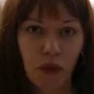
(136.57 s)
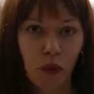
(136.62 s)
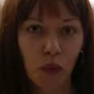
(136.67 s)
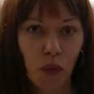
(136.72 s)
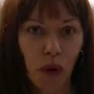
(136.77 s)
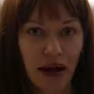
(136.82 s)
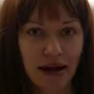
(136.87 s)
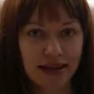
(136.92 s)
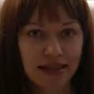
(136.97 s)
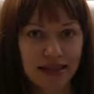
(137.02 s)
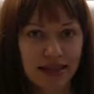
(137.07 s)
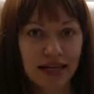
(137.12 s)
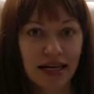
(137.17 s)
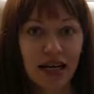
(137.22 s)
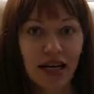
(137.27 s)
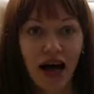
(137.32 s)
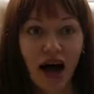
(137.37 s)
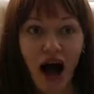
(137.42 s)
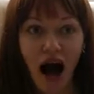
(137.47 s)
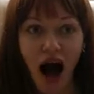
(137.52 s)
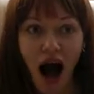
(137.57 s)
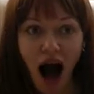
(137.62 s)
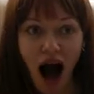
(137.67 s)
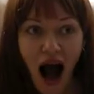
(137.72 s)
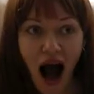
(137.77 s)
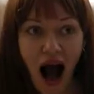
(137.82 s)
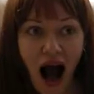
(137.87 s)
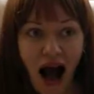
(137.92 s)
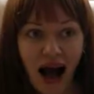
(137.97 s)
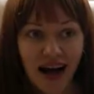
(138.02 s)
Well,
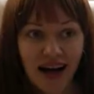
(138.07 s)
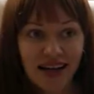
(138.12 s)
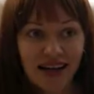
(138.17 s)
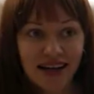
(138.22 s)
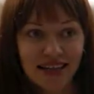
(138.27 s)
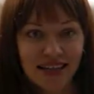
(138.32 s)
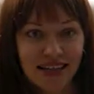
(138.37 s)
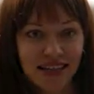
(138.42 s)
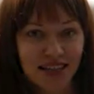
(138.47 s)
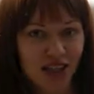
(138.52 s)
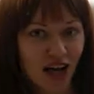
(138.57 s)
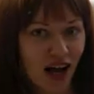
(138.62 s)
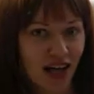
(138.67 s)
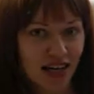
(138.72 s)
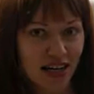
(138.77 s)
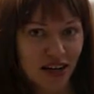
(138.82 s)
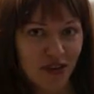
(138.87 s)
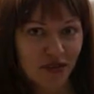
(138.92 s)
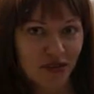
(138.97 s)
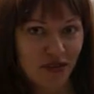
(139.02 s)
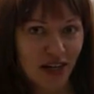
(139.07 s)
I did not have